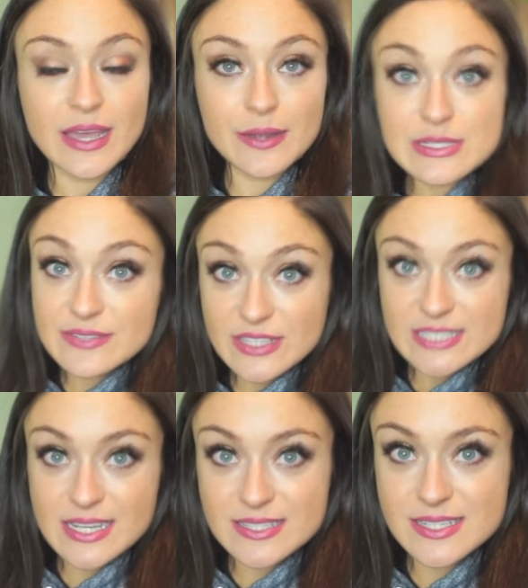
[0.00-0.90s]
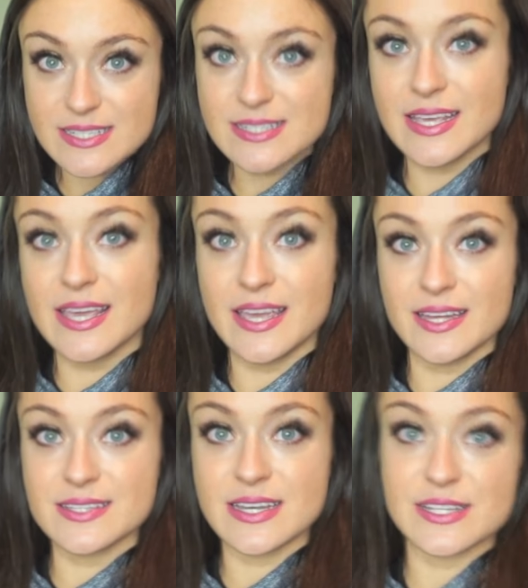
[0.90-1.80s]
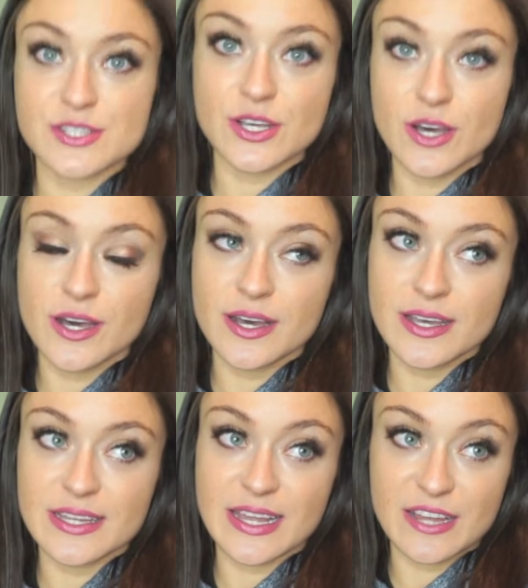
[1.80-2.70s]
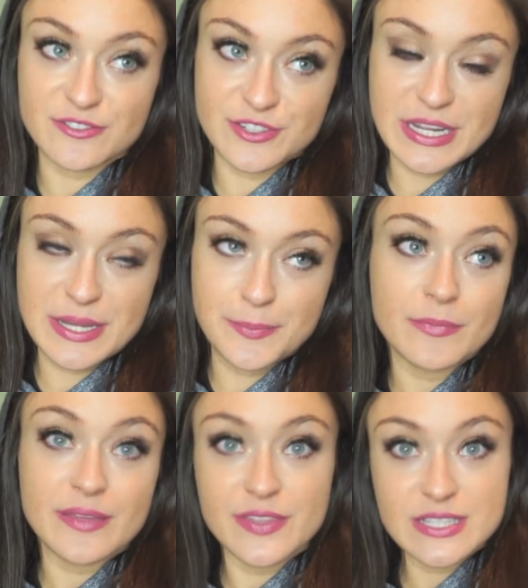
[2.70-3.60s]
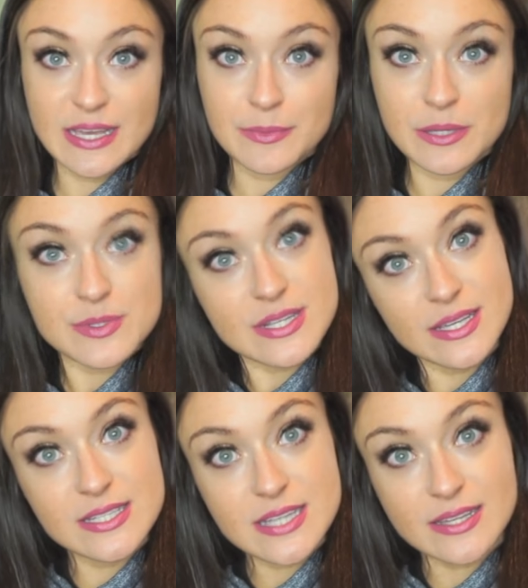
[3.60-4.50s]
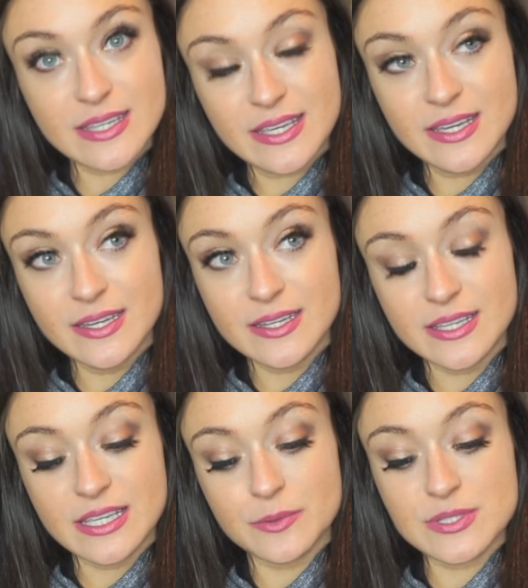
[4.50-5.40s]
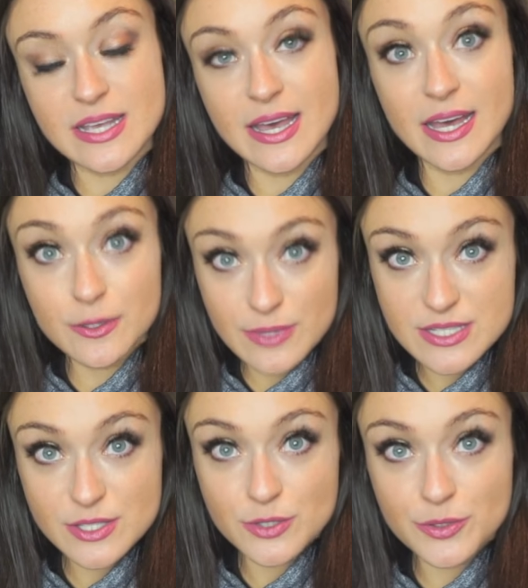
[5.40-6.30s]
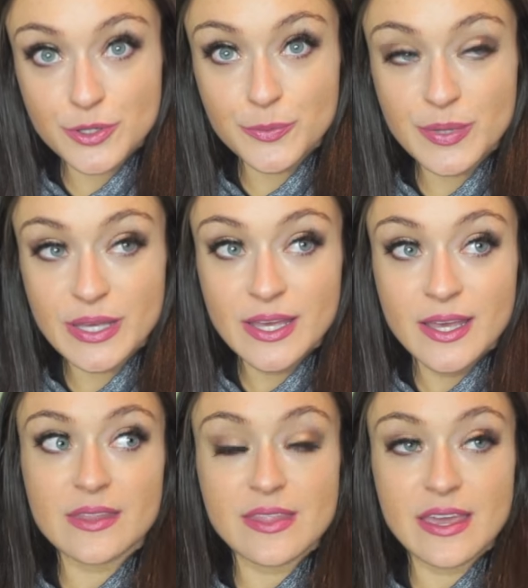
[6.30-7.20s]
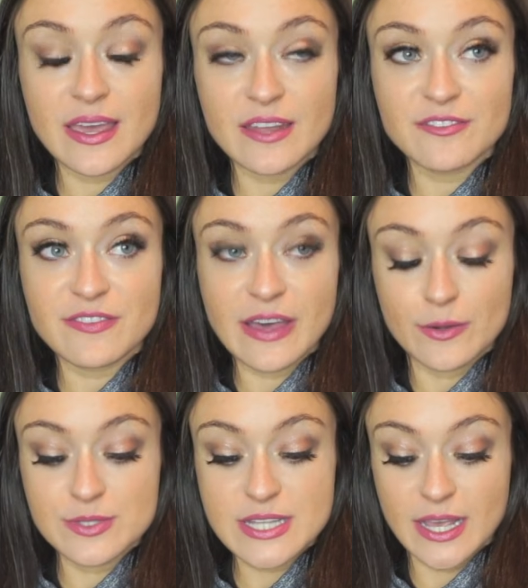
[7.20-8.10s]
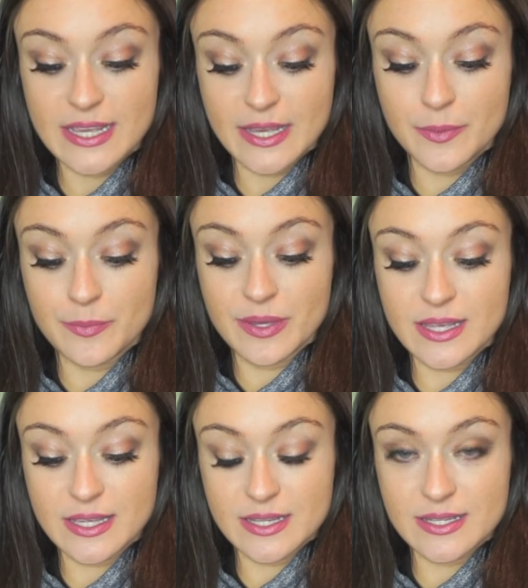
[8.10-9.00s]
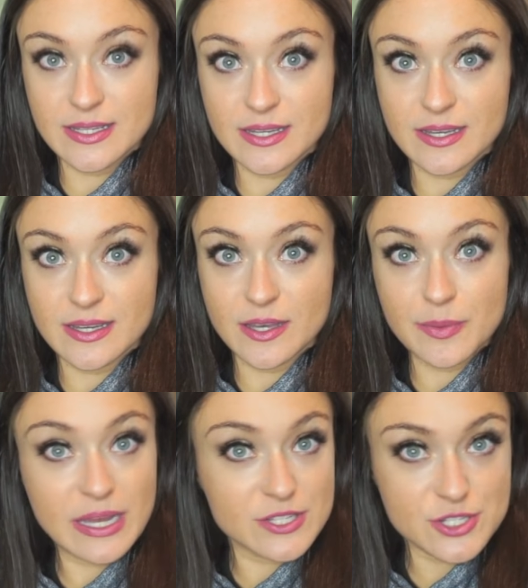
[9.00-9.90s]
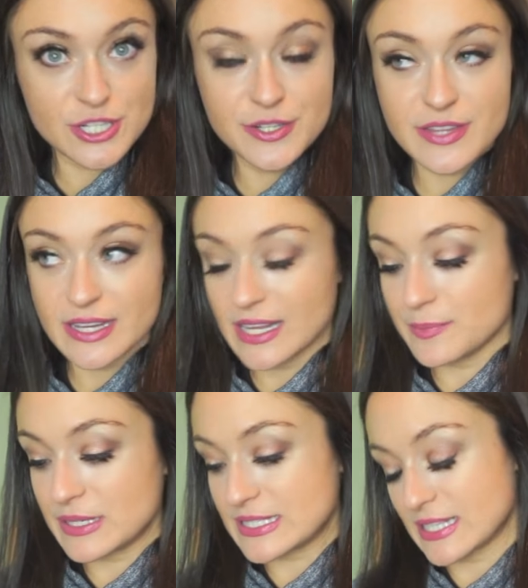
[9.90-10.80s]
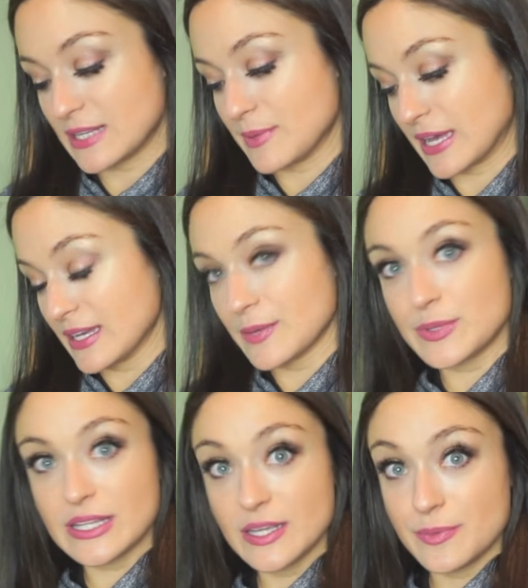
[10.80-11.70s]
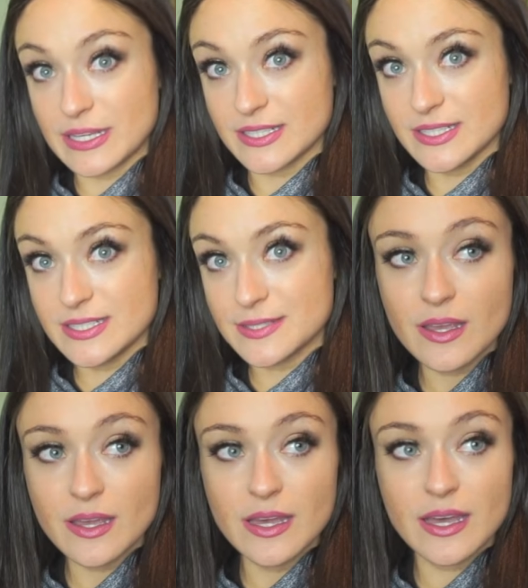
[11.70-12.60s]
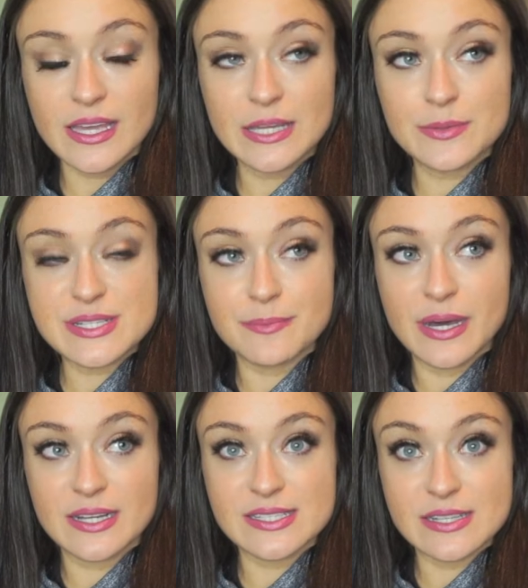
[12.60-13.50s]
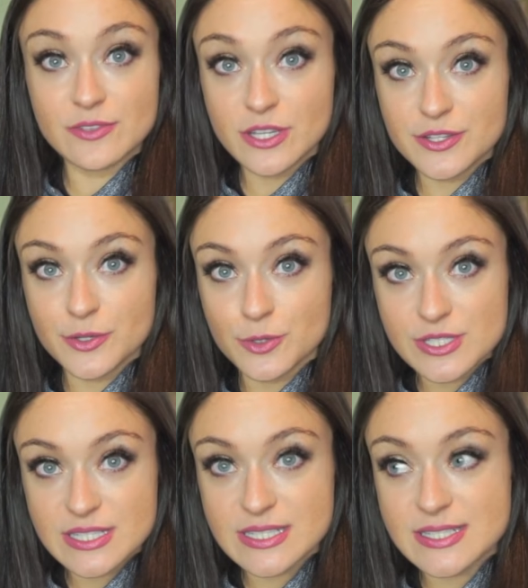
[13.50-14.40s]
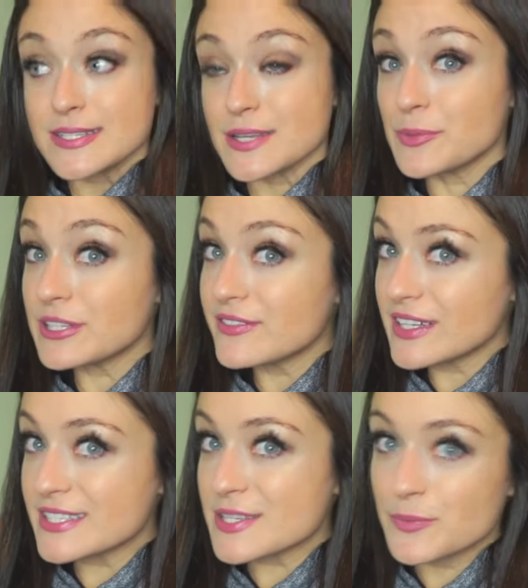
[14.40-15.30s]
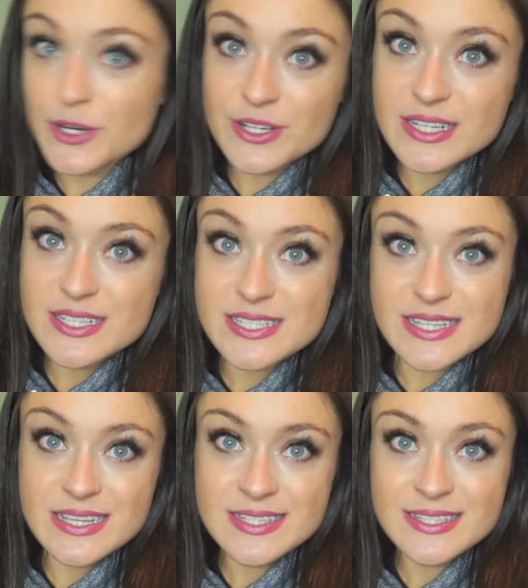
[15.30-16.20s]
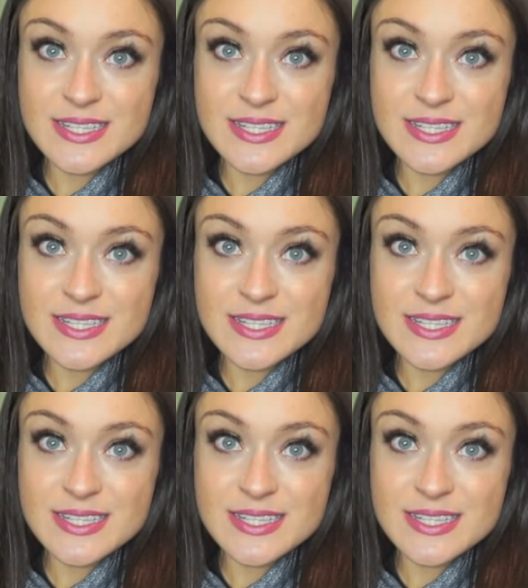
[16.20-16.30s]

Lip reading: I was living in Texas and I saw an ad for him. At the time he was in Kentucky. He was at a rescue group. They had found him in a pasture that had basically been completely abandoned. He among several other horses. Some were living and some were already deceased.